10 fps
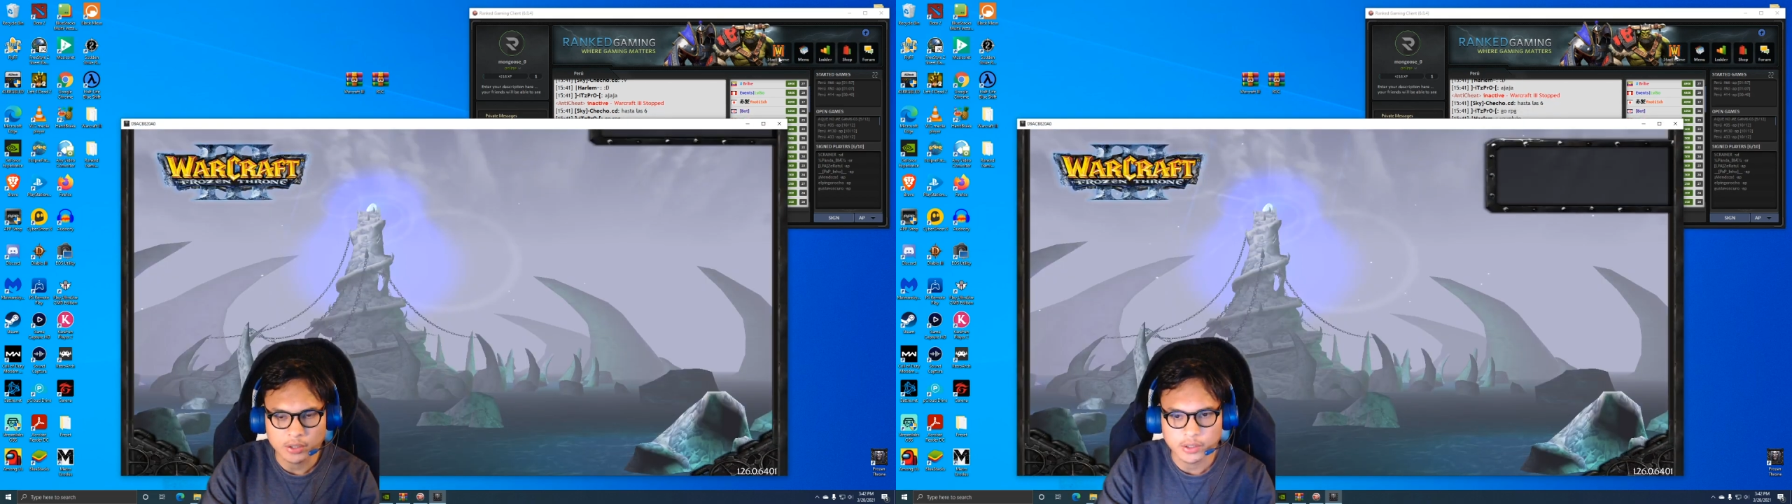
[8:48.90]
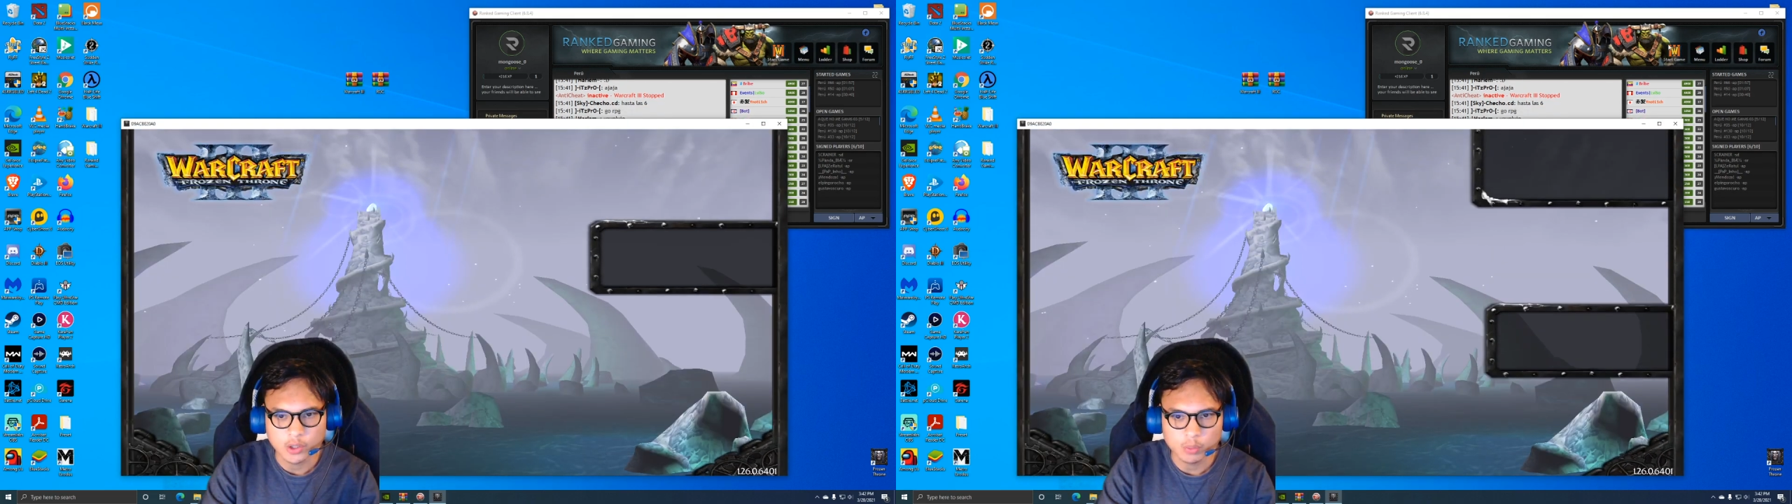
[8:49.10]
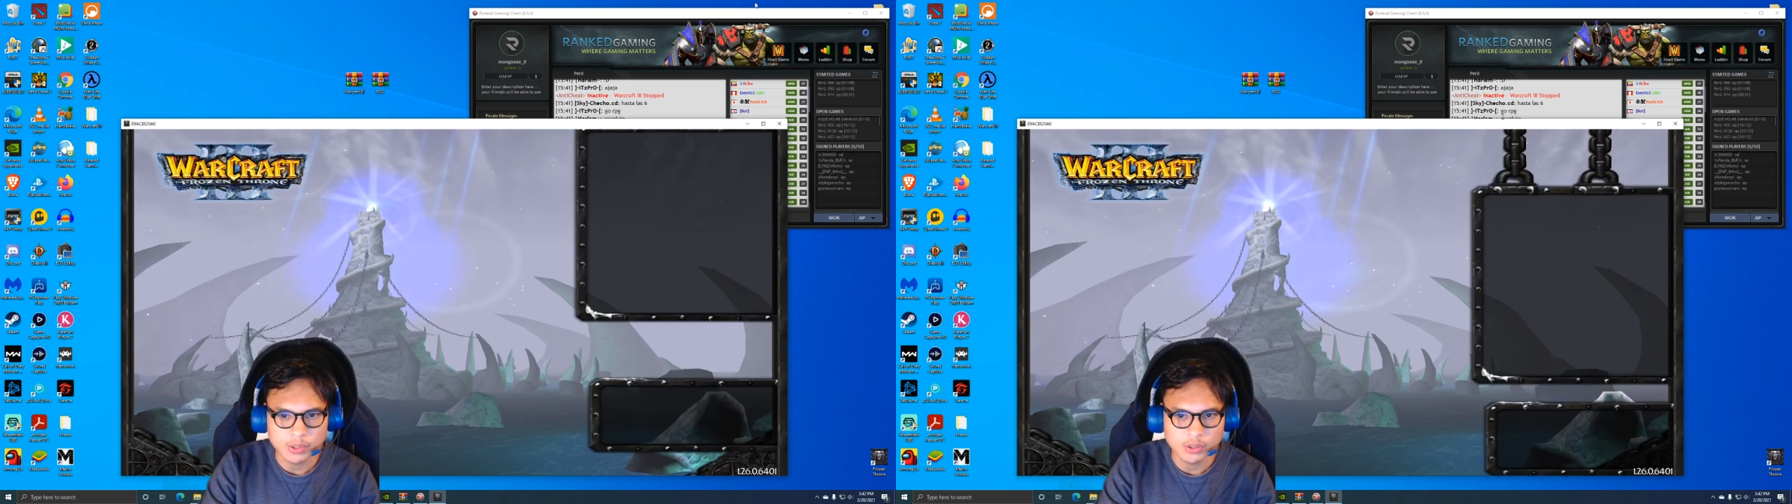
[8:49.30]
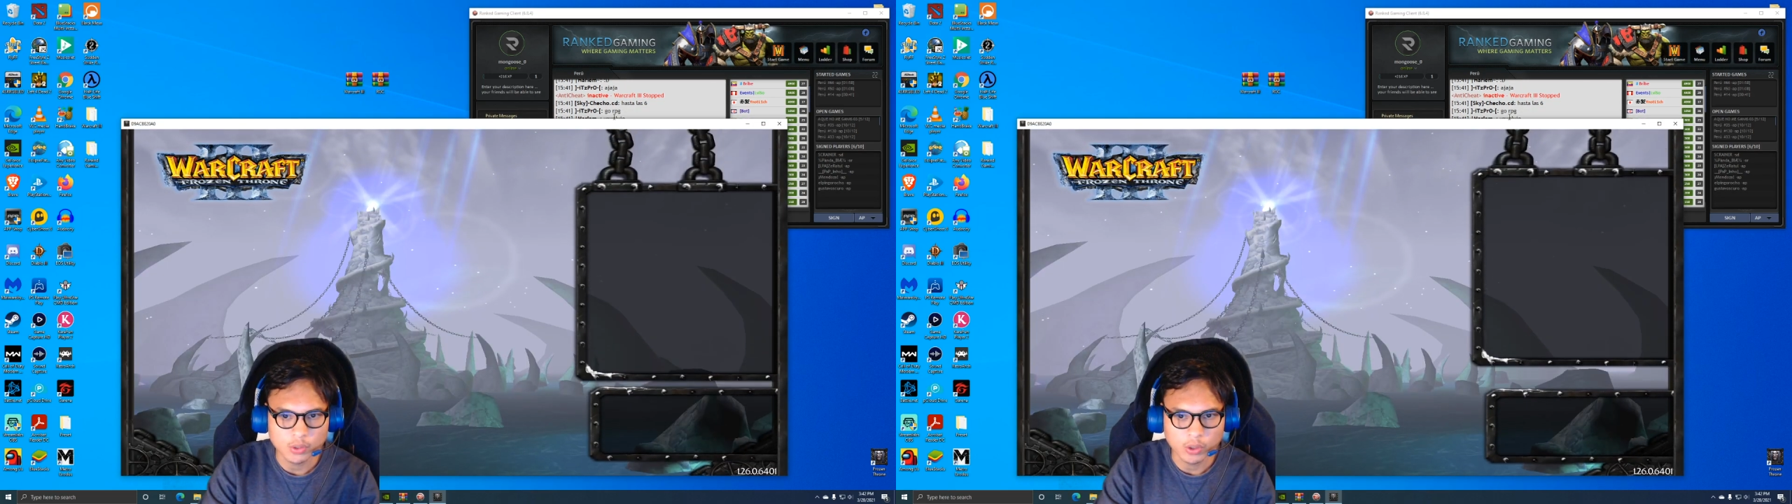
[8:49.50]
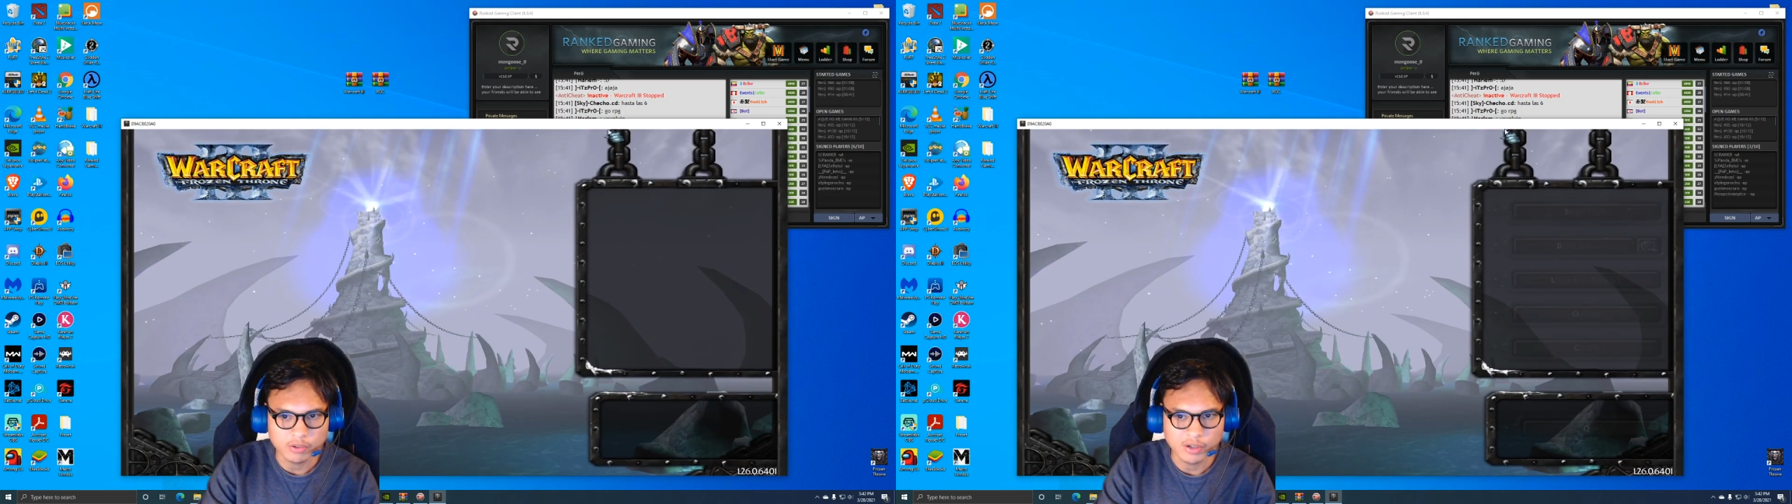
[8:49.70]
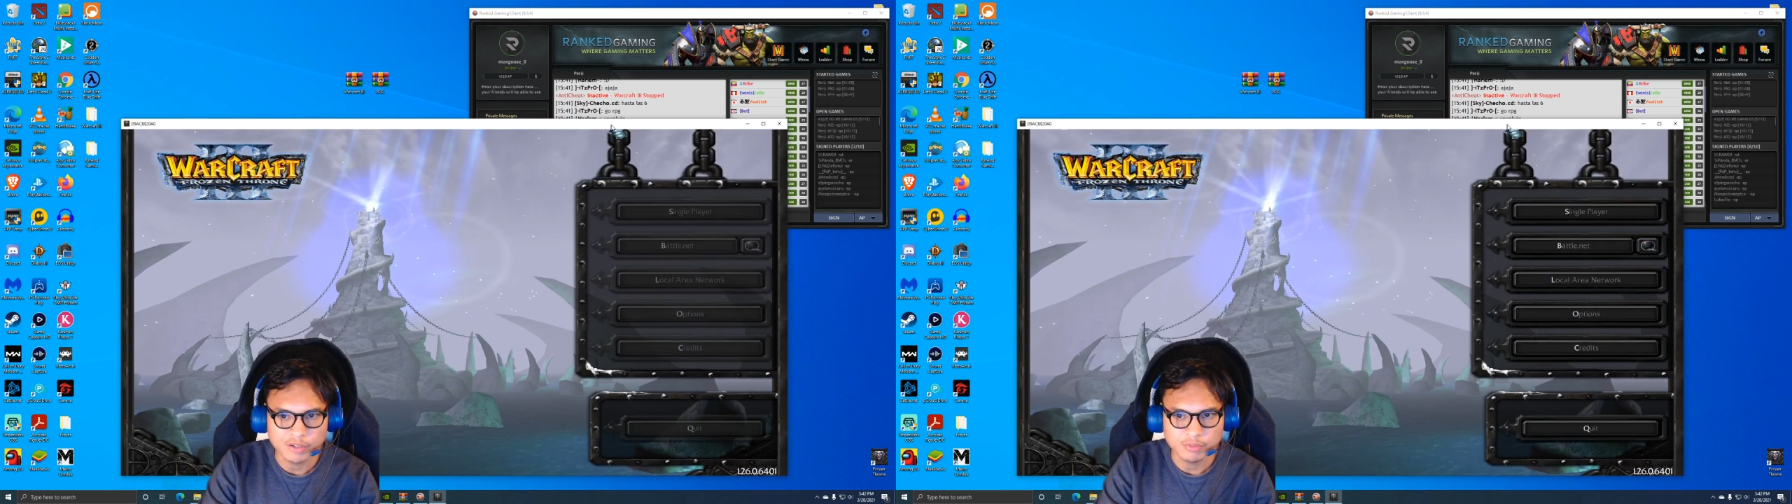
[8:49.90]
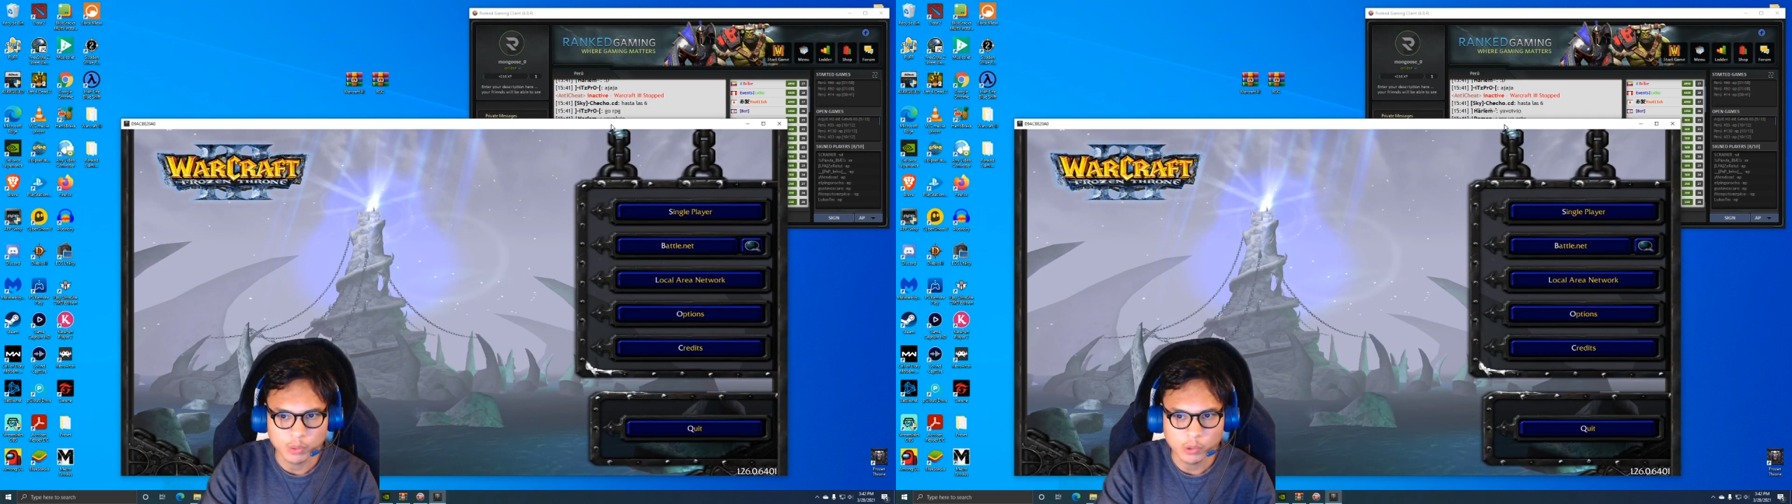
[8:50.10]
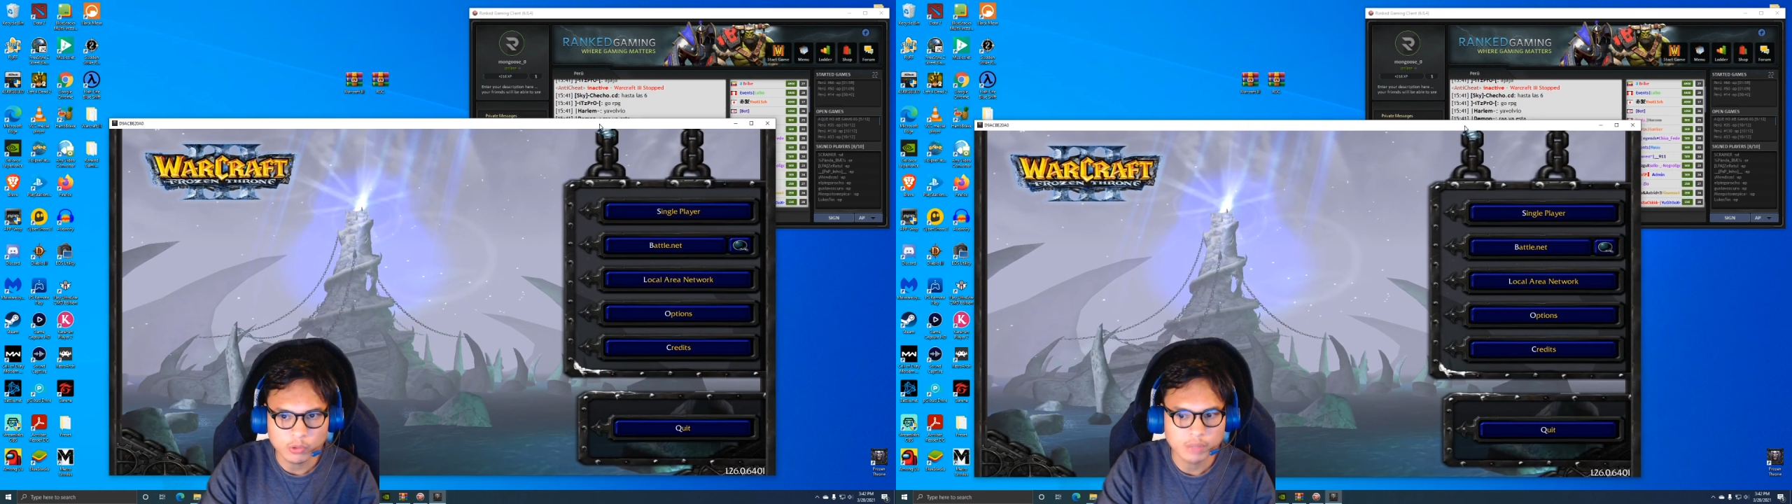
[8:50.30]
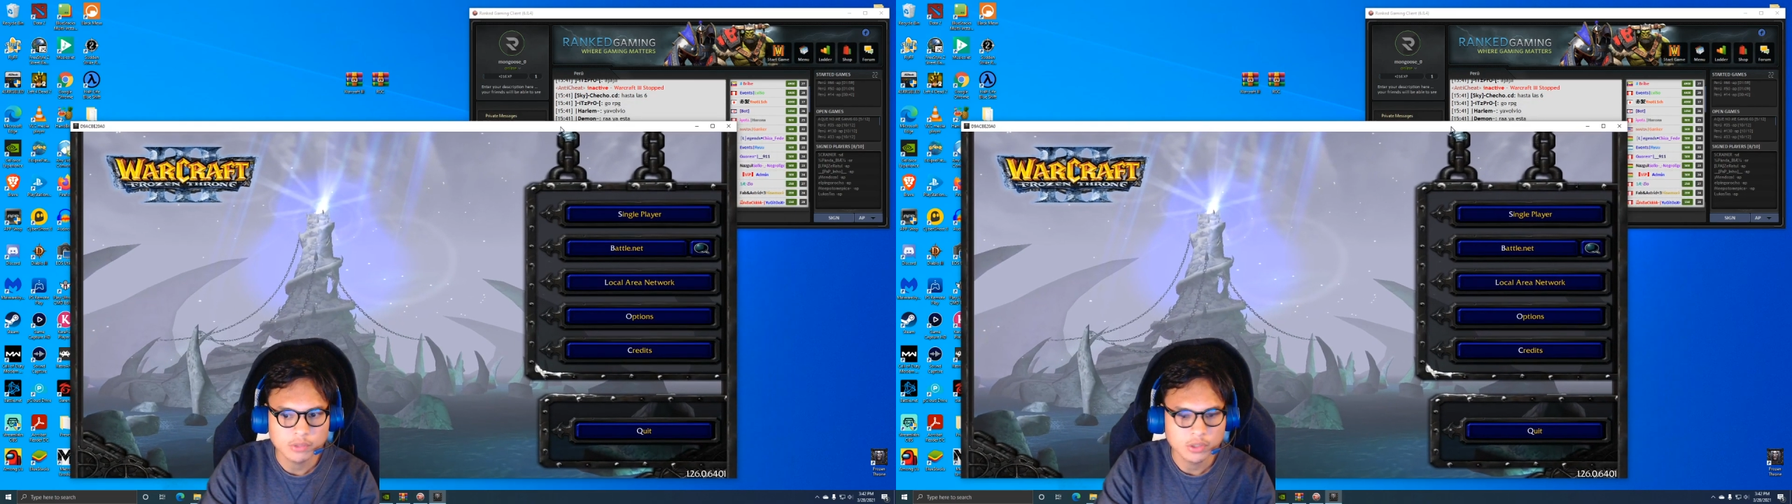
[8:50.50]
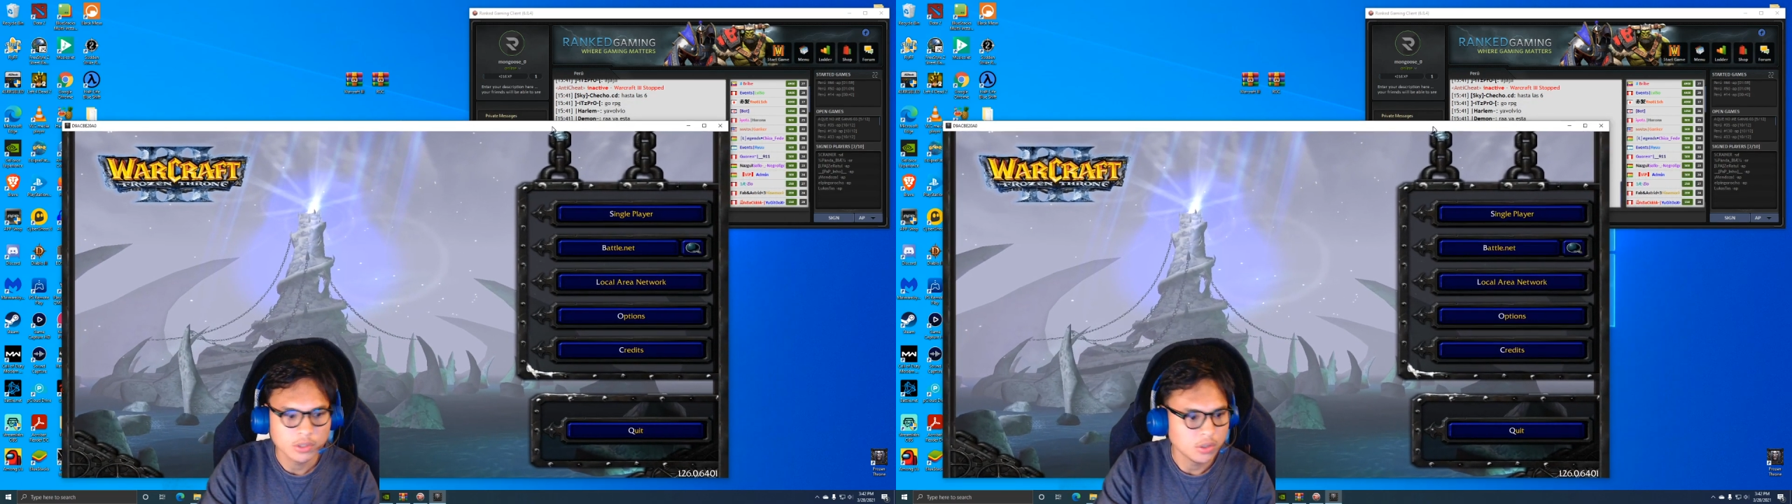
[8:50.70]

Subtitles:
open the Warcraft program.